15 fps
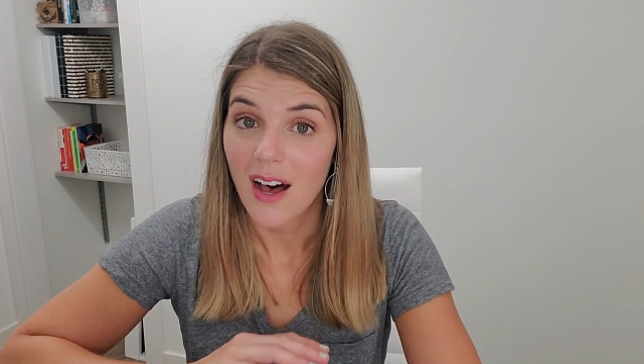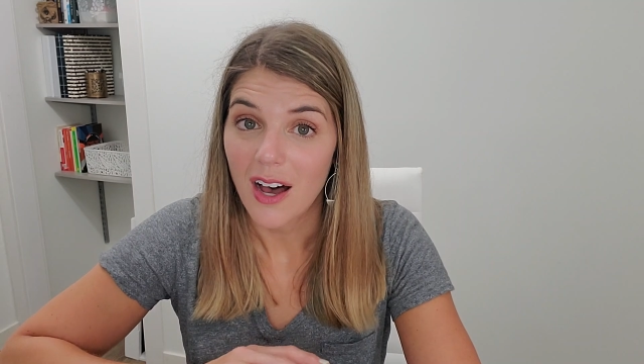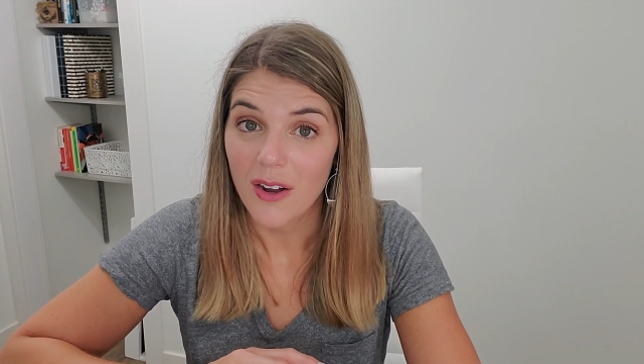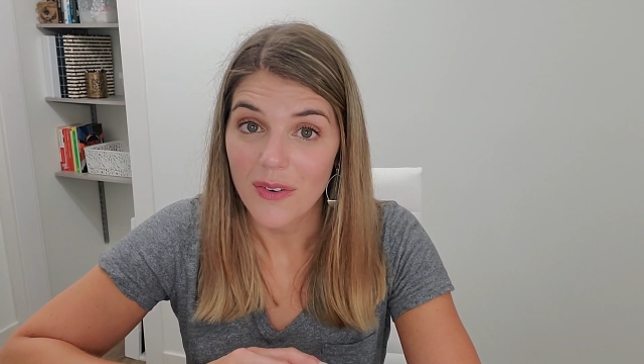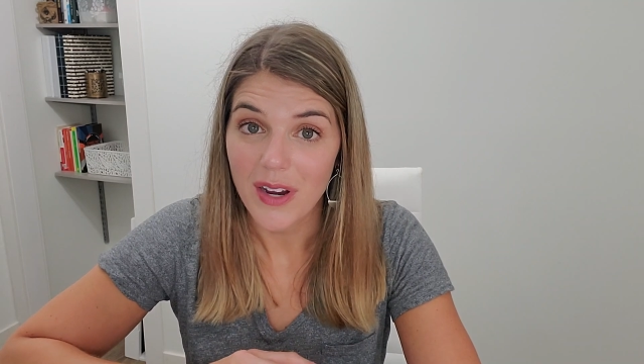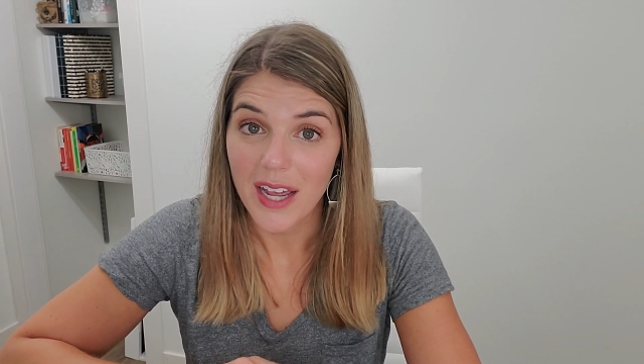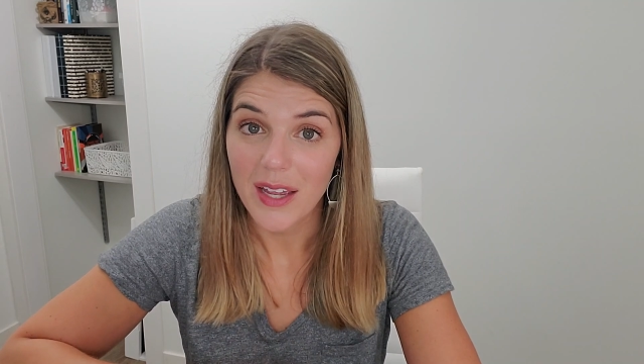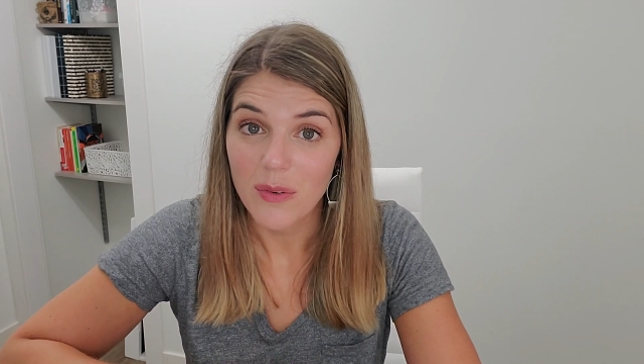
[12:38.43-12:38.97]

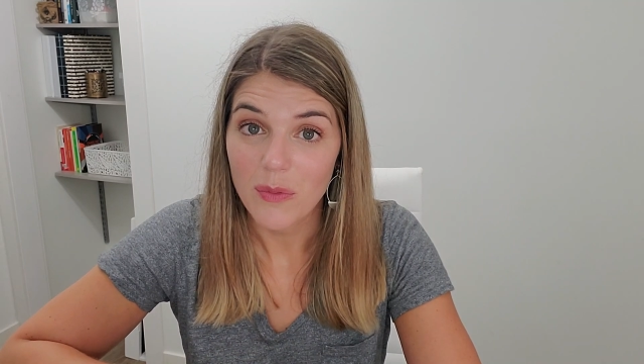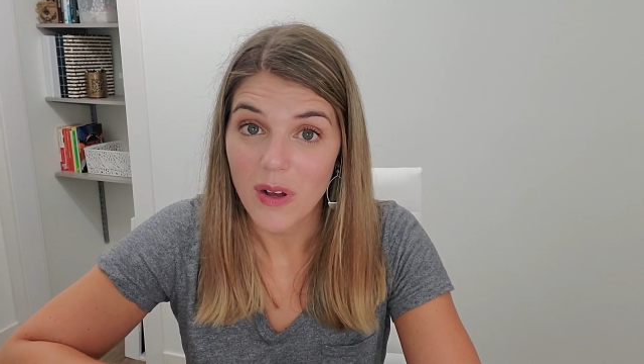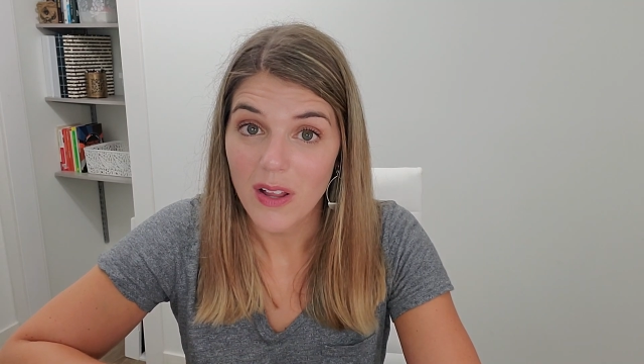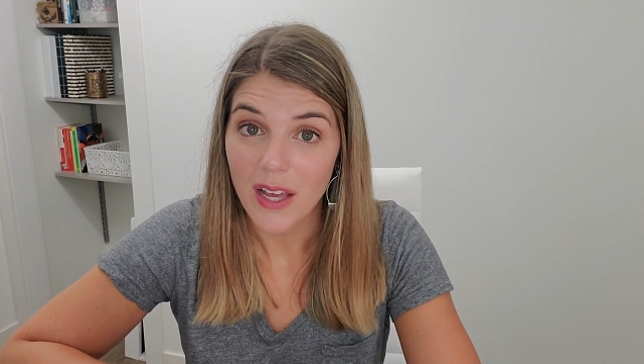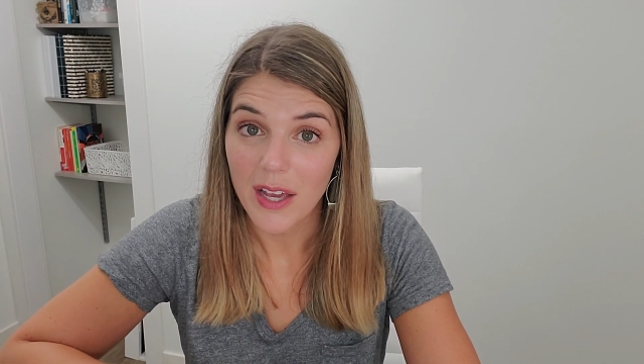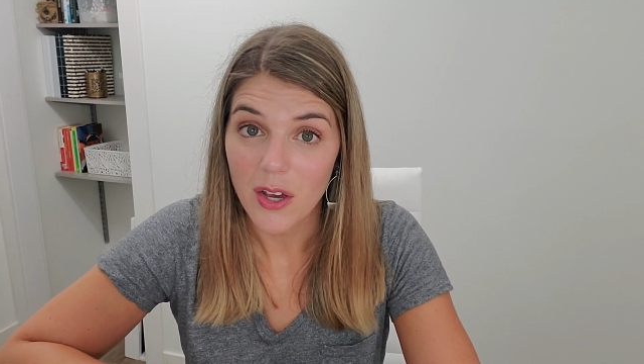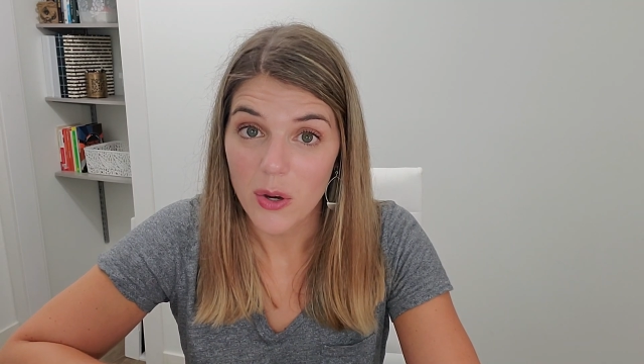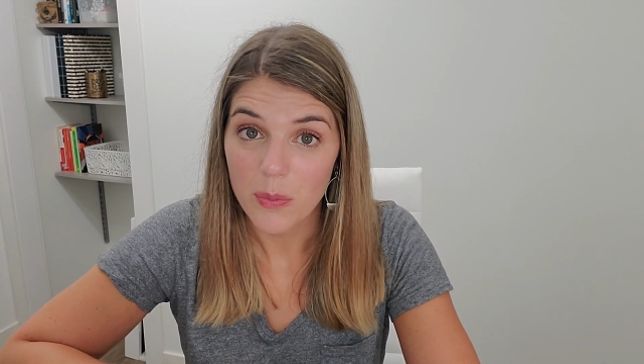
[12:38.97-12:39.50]
All right, well,
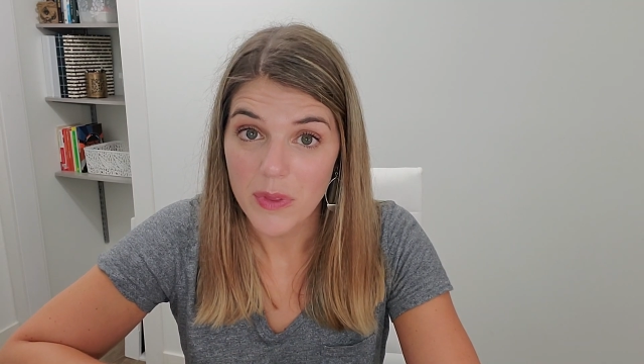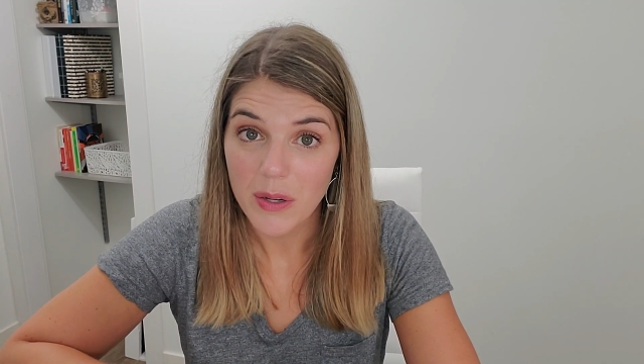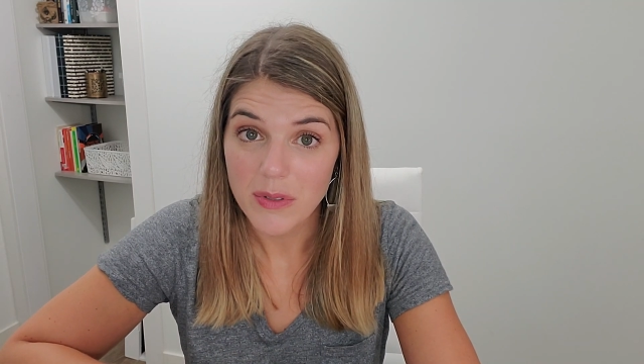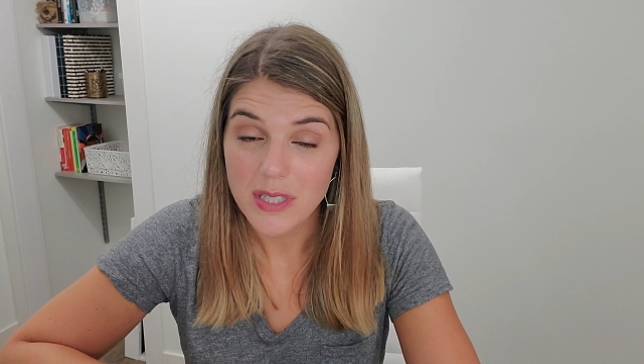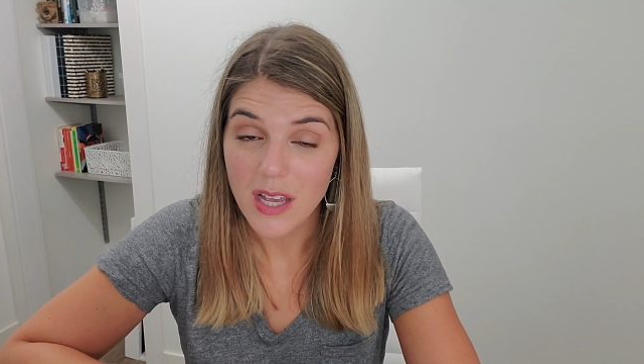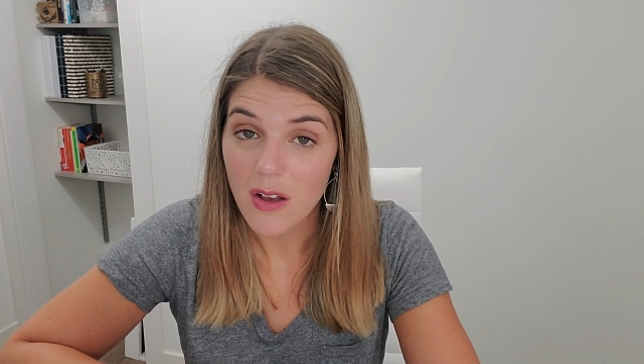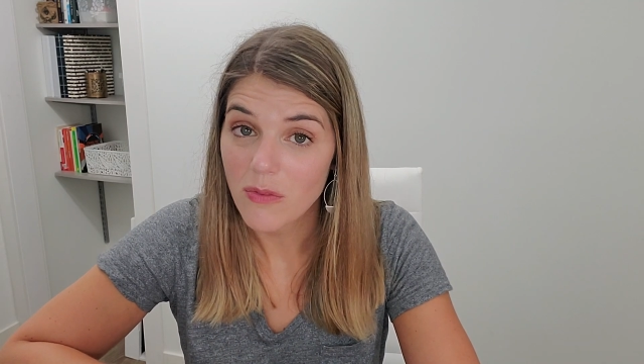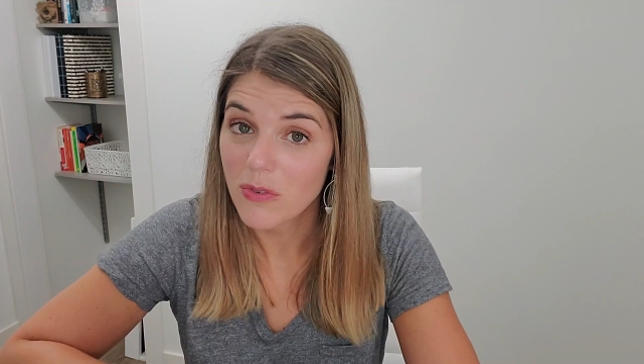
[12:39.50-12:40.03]
I hope that
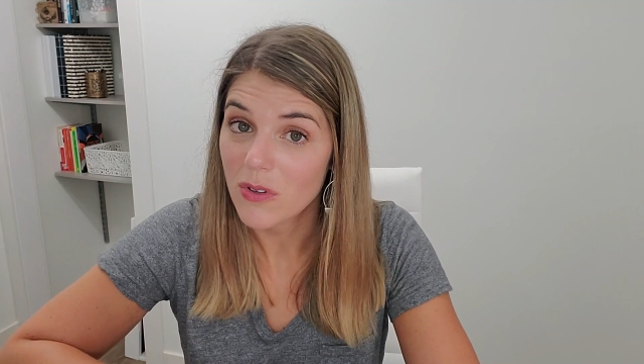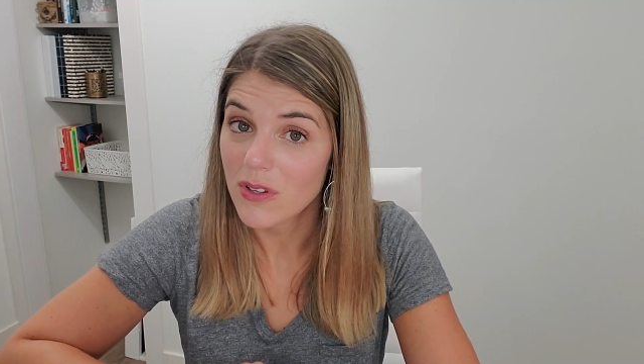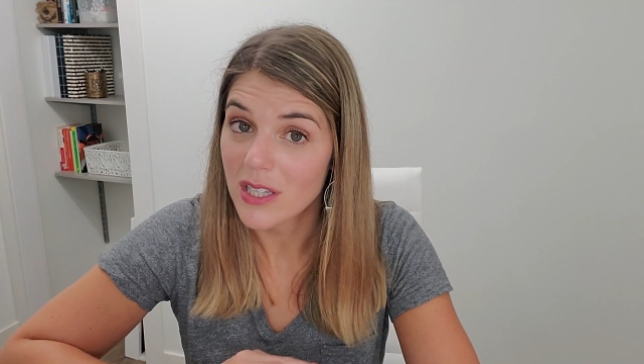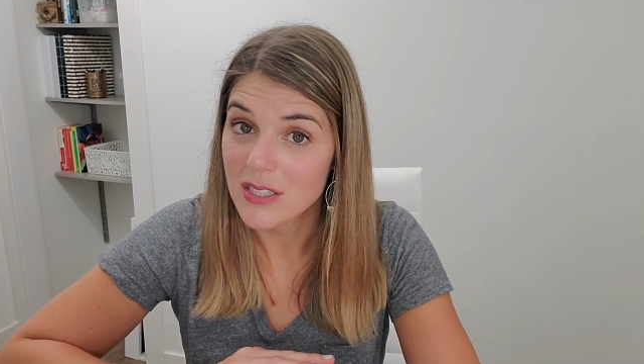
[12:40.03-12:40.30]
was helpful.